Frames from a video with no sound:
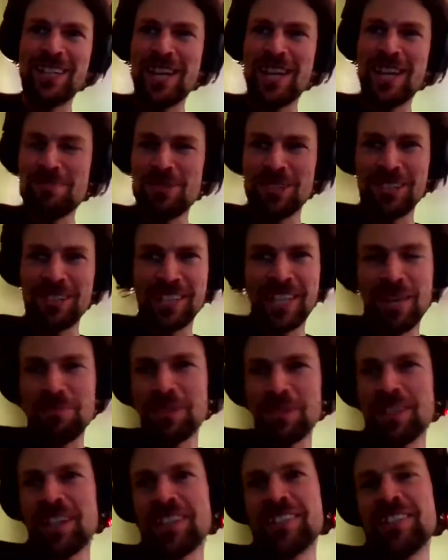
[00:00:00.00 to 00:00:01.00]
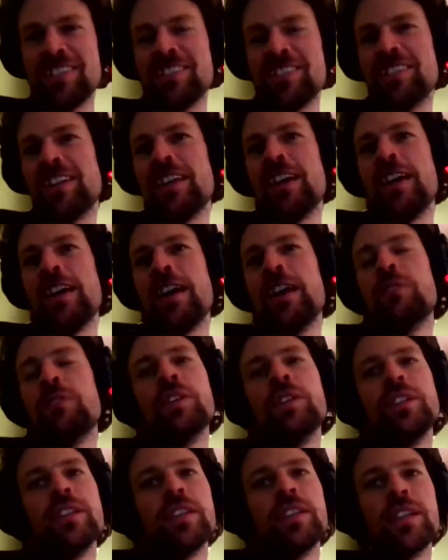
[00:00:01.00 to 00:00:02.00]
modeling applications. And
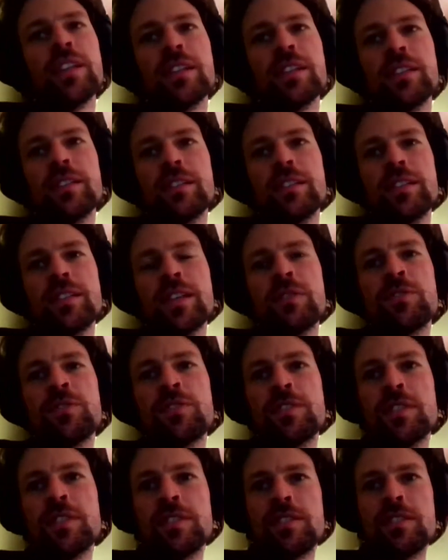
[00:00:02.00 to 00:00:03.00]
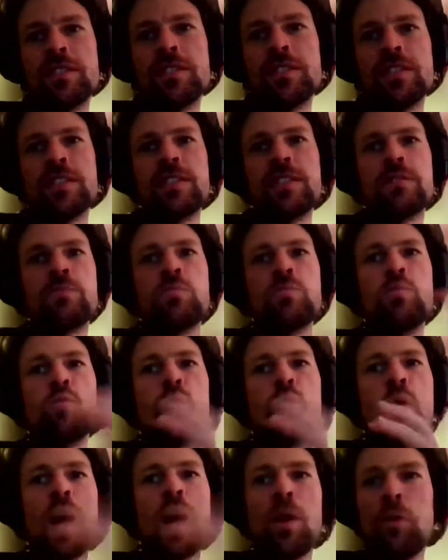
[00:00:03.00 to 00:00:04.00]
really there was just this
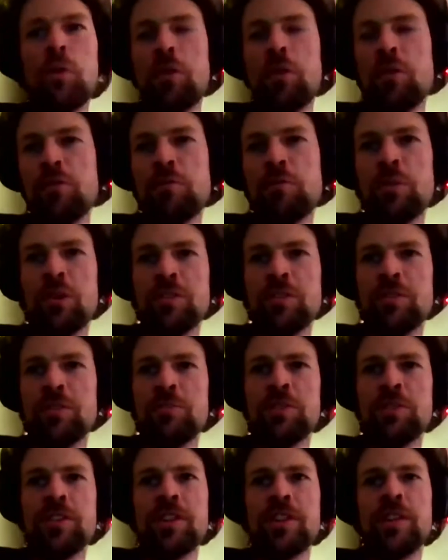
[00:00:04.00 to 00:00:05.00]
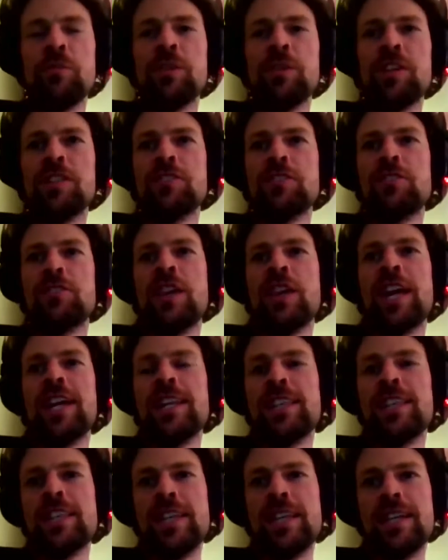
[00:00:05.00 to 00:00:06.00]
wealth of possibility. We can do
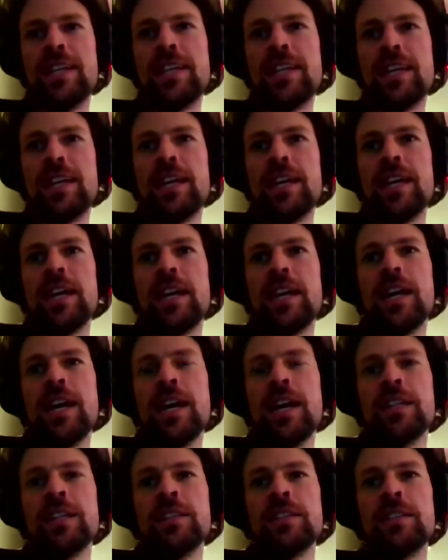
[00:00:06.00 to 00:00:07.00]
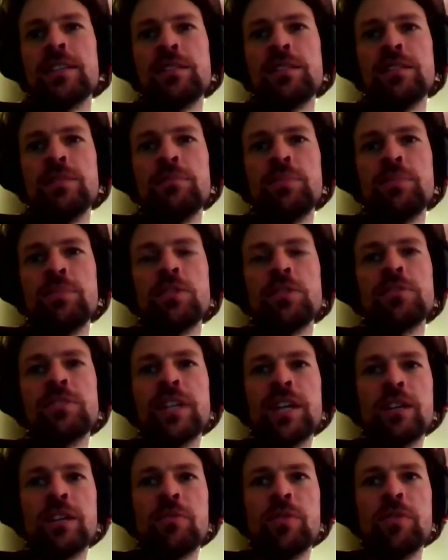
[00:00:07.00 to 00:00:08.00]
anything. And the
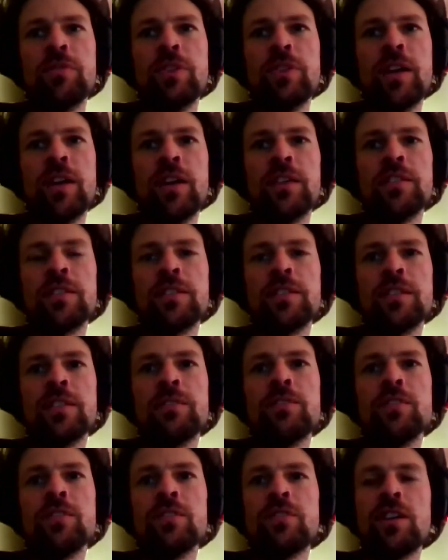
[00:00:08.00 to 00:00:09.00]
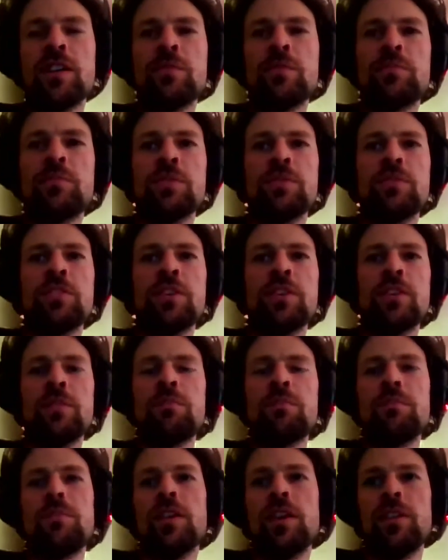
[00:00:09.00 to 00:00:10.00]
bottleneck we found is that if you try to build a
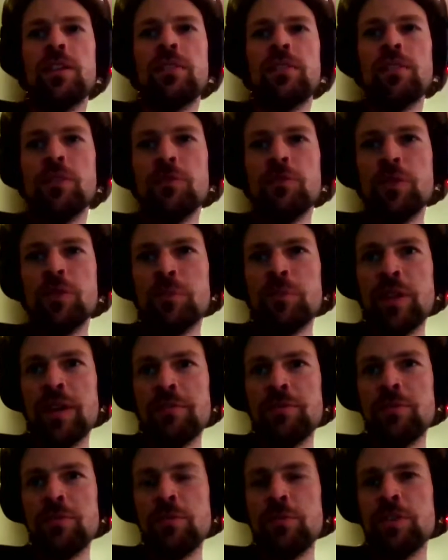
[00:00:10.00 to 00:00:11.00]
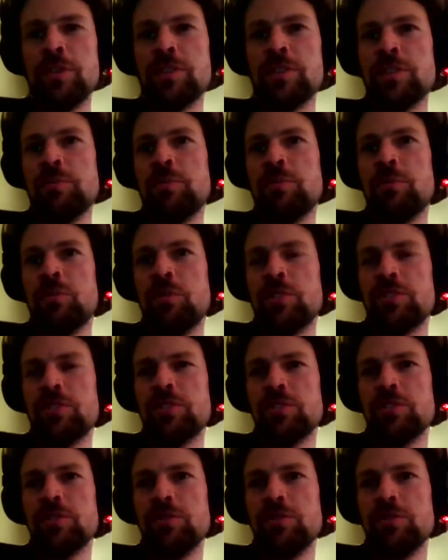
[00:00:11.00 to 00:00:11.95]
software platform that supports